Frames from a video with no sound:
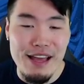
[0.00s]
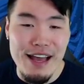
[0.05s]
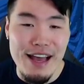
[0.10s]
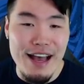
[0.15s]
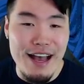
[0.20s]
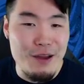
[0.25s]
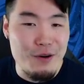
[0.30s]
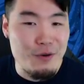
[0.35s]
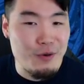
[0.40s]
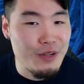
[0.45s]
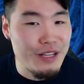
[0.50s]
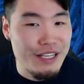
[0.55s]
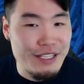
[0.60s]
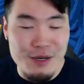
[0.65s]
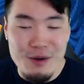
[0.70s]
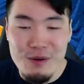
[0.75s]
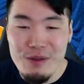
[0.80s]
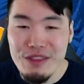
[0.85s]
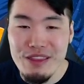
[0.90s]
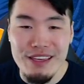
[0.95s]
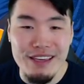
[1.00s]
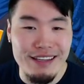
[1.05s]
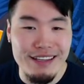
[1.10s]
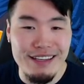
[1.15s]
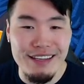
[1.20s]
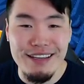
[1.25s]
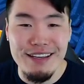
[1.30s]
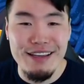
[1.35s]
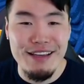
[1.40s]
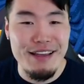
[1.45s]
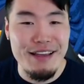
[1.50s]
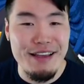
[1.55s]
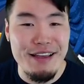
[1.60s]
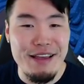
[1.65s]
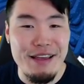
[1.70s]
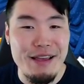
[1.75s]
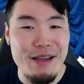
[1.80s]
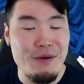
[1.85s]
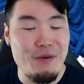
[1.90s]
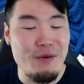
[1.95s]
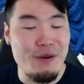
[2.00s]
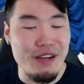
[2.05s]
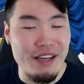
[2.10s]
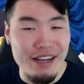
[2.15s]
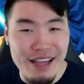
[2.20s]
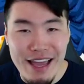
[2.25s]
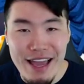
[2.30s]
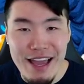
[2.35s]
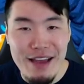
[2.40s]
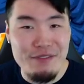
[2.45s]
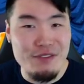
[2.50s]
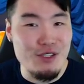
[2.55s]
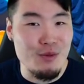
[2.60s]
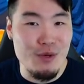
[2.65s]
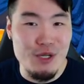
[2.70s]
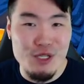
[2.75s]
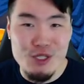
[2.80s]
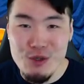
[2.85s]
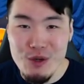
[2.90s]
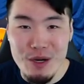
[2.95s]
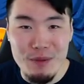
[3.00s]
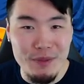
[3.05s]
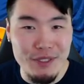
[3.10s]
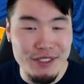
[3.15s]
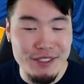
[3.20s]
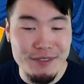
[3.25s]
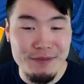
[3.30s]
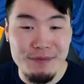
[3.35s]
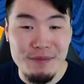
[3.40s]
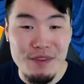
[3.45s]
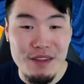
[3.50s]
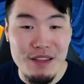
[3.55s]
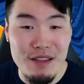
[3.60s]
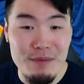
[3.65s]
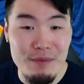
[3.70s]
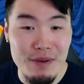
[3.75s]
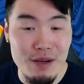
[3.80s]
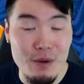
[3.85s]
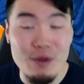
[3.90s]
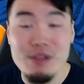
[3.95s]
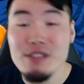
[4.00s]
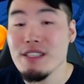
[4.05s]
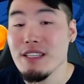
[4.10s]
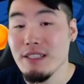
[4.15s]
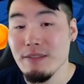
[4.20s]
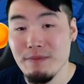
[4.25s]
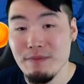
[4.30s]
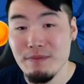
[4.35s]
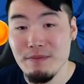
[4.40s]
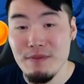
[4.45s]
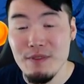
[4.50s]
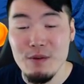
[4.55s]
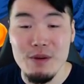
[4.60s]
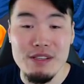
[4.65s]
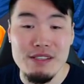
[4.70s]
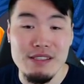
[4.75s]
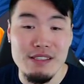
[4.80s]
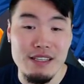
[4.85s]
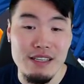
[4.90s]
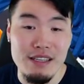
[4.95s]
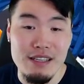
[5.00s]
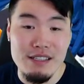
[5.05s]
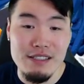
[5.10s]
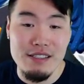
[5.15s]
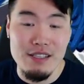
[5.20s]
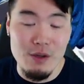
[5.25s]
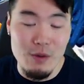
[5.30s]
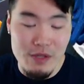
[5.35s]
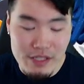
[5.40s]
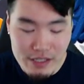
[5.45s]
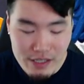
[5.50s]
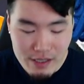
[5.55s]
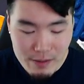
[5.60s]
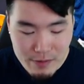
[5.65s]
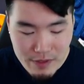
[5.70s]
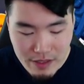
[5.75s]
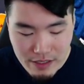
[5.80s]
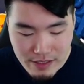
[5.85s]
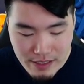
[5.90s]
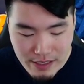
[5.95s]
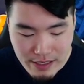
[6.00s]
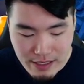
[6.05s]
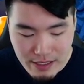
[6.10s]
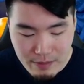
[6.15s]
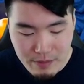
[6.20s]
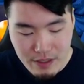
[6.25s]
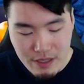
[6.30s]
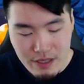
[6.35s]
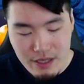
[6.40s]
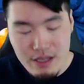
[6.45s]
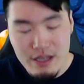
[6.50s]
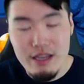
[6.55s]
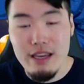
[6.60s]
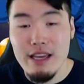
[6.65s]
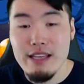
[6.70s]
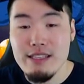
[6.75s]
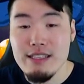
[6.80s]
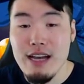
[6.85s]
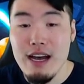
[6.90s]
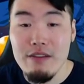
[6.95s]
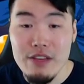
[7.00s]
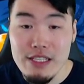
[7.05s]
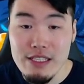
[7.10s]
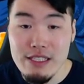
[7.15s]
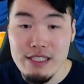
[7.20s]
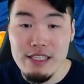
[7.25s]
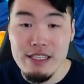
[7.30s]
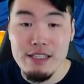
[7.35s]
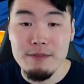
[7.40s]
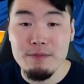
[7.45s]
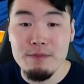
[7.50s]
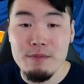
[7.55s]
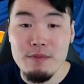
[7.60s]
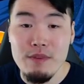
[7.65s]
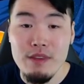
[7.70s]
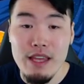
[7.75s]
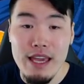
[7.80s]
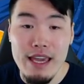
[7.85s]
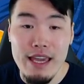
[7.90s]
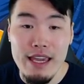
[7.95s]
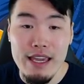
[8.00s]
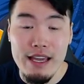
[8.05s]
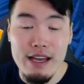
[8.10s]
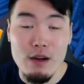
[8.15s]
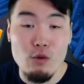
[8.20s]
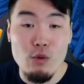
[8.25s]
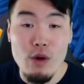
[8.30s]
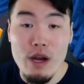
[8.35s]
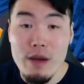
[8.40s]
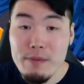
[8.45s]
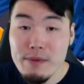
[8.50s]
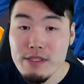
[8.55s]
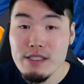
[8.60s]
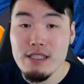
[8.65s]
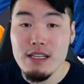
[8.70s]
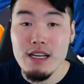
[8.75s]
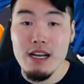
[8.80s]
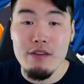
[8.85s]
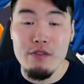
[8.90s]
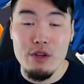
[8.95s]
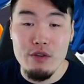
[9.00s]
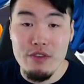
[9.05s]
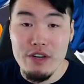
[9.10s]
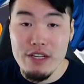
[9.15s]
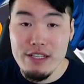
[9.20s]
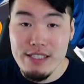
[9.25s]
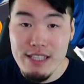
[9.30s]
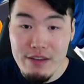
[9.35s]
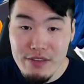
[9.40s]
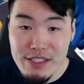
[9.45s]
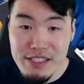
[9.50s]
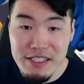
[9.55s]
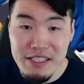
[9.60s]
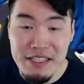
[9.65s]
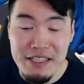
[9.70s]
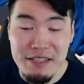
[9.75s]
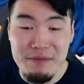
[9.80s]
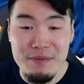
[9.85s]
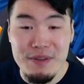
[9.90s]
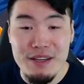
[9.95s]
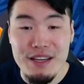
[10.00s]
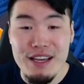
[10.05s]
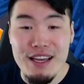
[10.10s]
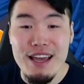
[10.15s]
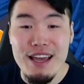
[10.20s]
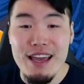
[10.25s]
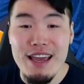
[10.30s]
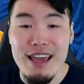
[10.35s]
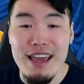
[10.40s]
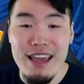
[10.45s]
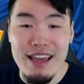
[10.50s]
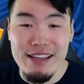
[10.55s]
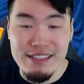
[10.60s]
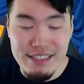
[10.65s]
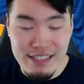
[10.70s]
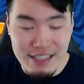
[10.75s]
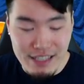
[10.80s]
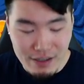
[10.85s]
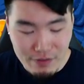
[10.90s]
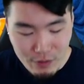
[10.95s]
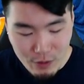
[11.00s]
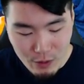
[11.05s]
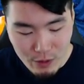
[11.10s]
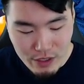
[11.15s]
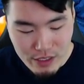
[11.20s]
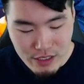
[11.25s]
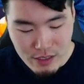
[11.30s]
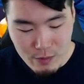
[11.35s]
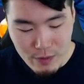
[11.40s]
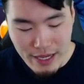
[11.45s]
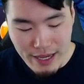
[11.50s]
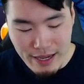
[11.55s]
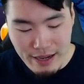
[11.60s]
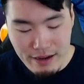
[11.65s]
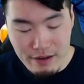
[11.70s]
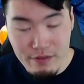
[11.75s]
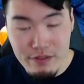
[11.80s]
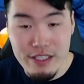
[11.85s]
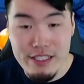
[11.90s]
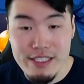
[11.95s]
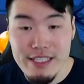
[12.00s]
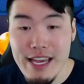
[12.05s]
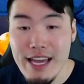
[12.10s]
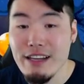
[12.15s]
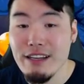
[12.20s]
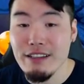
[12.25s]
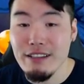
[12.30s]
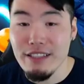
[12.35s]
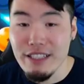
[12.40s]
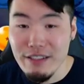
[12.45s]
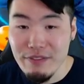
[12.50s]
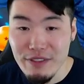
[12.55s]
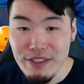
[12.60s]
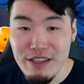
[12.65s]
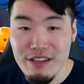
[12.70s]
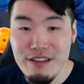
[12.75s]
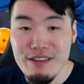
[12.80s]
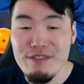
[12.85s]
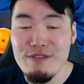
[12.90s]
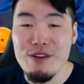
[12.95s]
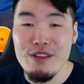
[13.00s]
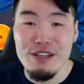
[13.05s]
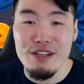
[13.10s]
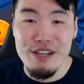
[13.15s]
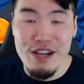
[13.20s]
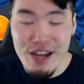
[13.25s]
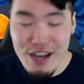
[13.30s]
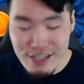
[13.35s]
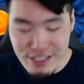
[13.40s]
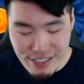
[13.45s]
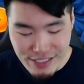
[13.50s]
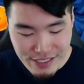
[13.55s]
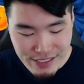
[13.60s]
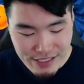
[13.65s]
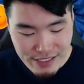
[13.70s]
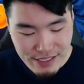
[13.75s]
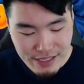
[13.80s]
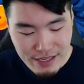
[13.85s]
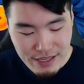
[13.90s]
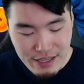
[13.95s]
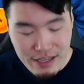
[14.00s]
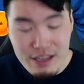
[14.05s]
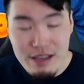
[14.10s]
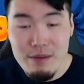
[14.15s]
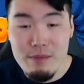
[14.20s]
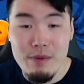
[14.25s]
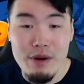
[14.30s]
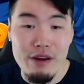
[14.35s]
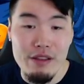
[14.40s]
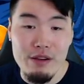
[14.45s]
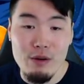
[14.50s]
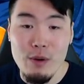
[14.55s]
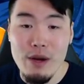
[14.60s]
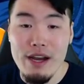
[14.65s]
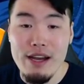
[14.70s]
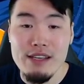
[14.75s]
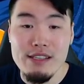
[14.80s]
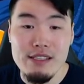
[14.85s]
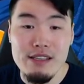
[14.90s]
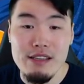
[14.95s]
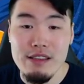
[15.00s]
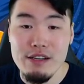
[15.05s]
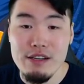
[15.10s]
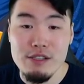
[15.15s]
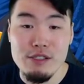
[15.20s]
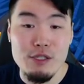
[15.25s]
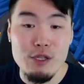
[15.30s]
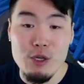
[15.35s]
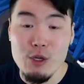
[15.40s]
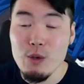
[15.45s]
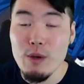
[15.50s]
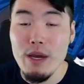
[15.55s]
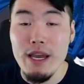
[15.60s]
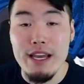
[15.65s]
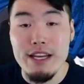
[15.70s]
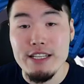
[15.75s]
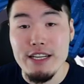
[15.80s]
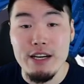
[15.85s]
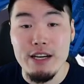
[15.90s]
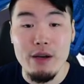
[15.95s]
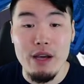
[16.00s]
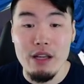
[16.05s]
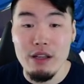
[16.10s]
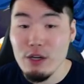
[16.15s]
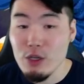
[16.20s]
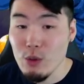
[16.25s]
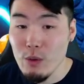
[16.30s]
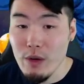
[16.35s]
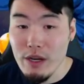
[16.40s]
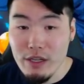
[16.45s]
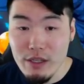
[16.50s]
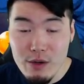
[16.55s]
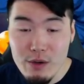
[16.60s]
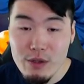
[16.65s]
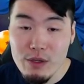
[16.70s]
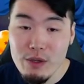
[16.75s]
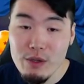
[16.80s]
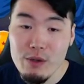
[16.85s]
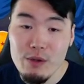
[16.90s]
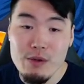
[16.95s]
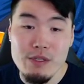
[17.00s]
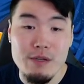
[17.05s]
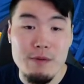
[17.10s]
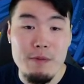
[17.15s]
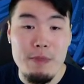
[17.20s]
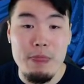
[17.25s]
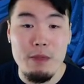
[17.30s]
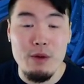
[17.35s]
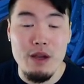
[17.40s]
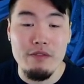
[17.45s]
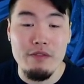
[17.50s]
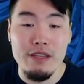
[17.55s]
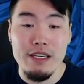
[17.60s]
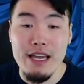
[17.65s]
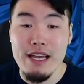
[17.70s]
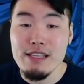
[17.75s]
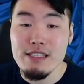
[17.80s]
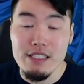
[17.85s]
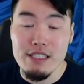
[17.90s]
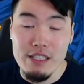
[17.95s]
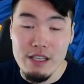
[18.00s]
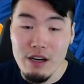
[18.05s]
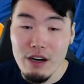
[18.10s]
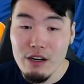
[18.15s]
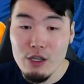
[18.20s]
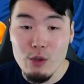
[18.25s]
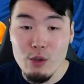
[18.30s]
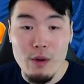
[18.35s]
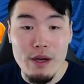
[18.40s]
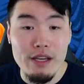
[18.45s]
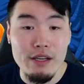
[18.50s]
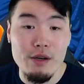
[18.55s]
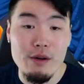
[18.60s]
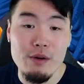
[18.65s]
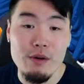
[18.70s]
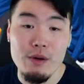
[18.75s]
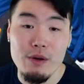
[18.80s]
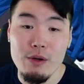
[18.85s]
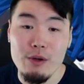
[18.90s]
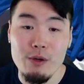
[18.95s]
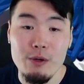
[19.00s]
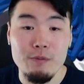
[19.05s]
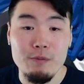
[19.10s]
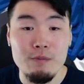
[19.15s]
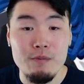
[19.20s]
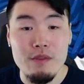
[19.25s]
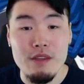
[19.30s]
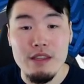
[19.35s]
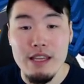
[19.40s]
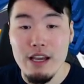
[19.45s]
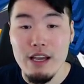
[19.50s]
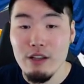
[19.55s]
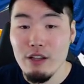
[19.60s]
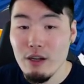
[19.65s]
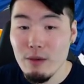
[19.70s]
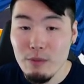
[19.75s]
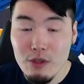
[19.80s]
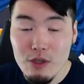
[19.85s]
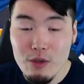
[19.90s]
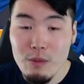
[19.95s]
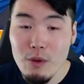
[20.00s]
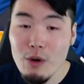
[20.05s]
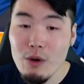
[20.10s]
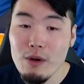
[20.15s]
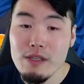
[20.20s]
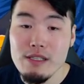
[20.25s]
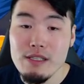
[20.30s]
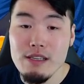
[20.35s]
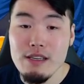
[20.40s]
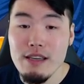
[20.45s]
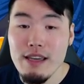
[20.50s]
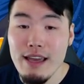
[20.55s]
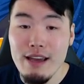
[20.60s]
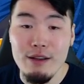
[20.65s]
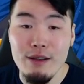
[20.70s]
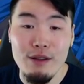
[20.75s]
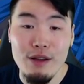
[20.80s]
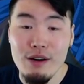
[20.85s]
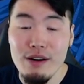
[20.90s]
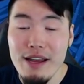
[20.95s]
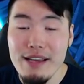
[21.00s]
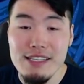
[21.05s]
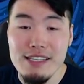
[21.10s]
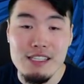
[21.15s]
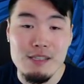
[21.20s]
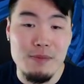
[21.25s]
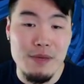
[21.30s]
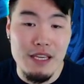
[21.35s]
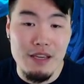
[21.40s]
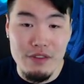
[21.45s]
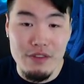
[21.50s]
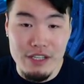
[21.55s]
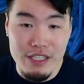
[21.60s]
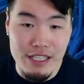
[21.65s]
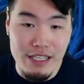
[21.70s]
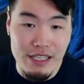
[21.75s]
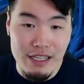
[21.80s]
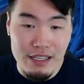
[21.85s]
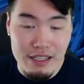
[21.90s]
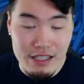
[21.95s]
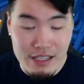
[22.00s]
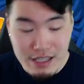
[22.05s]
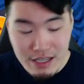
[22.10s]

I really don't think we're gonna have too much trouble, but we'll see, we'll see. So in terms of the team, it's obviously a uh, Reps of Universe seven team, and uh, of course we have the Tech Caulifla for the dodges, but otherwise there's two A G L L R U I Gokus, we have the S T R U I Goku, the L R Blue Boys, L R S S B Vegeta,